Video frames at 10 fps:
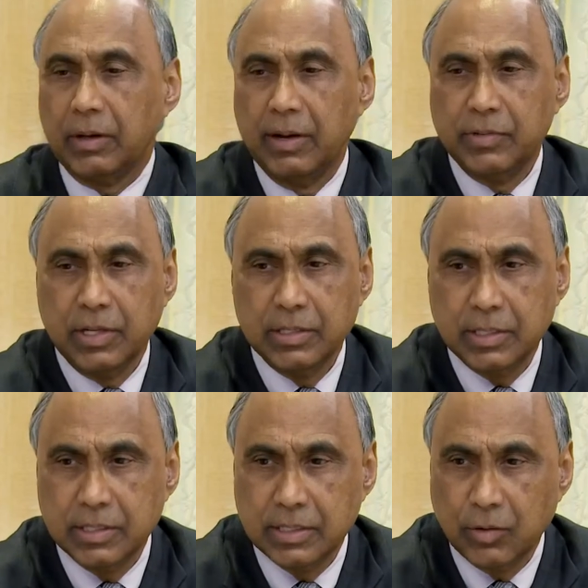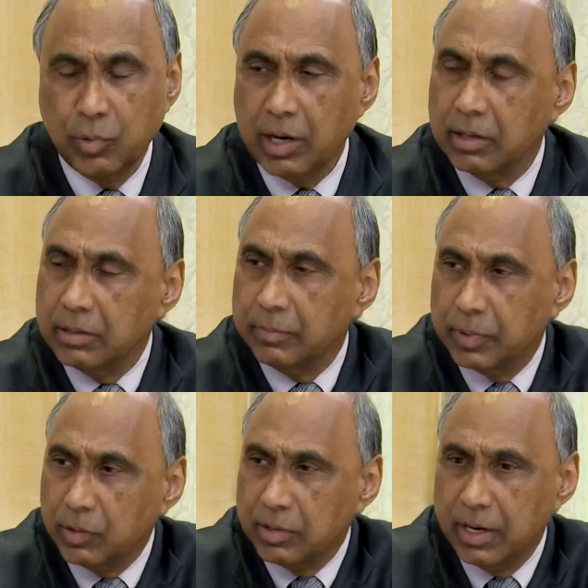life sciences, what other
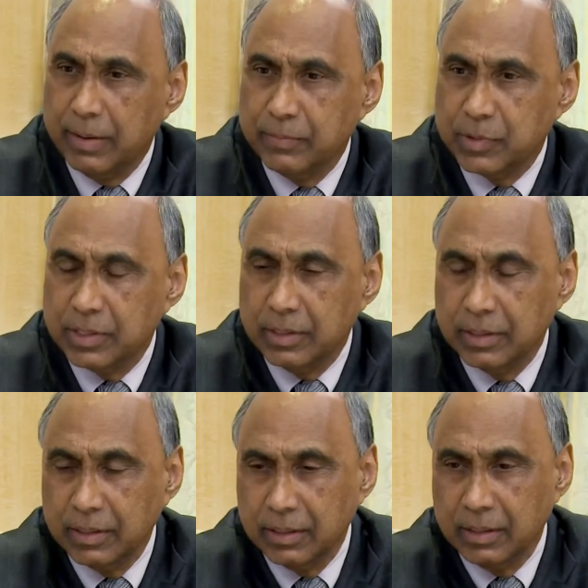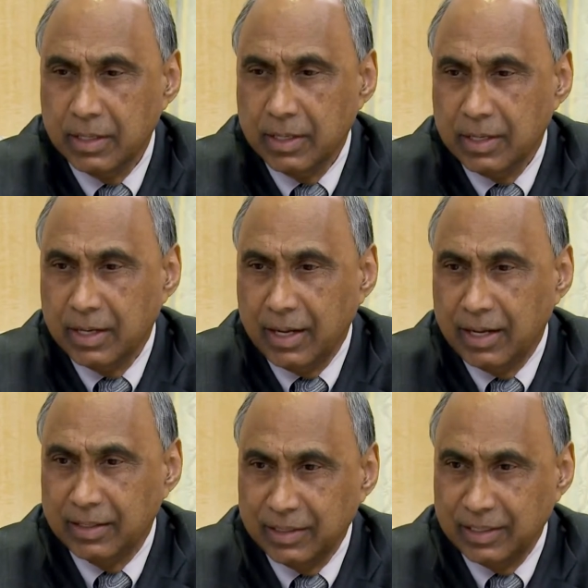programs
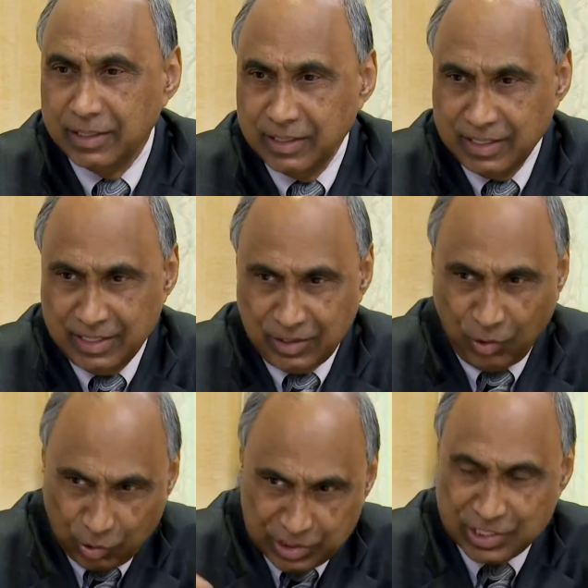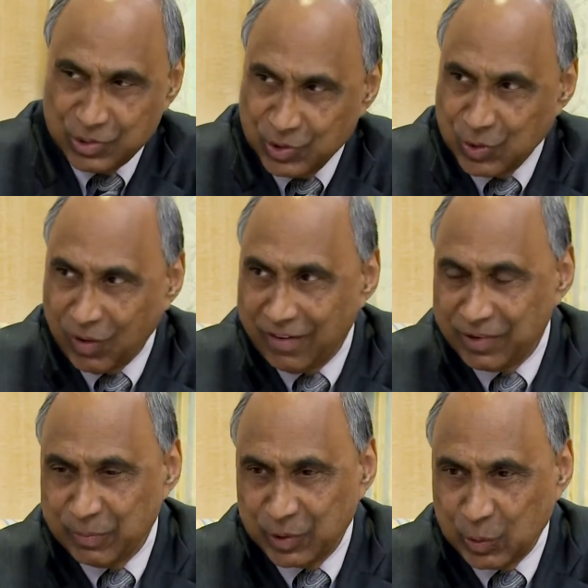and the courses do you offer
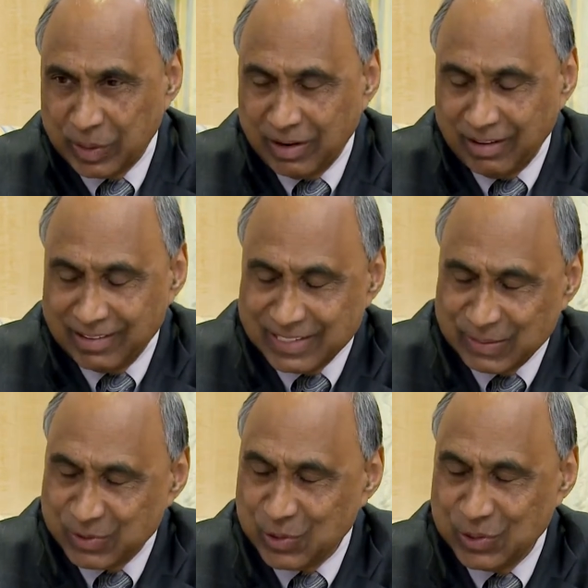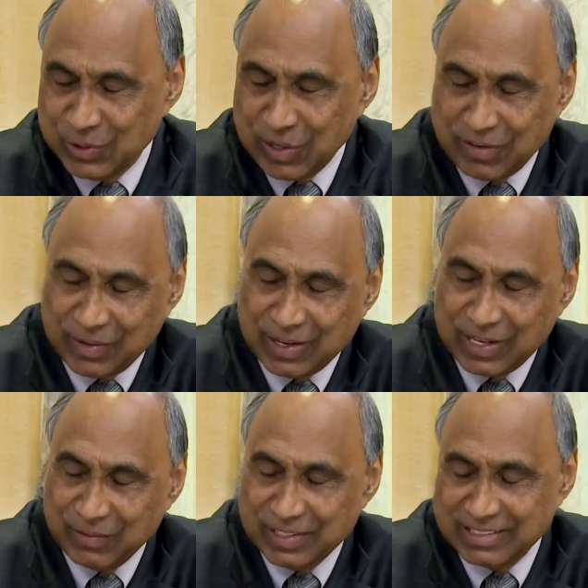at Montgomery College? I'm sure you offer a lot
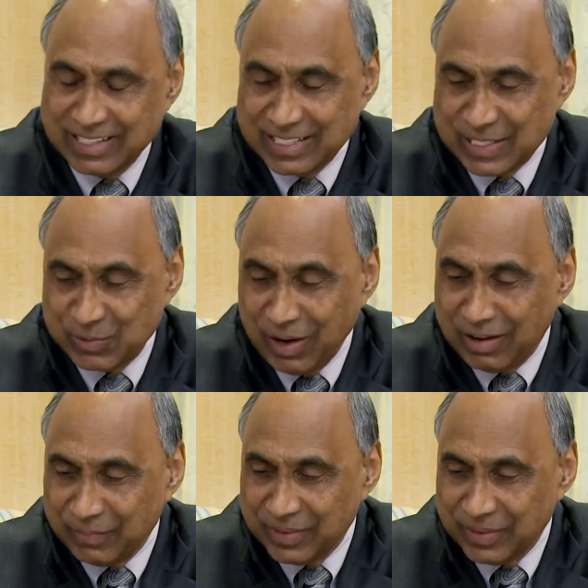of other things as well.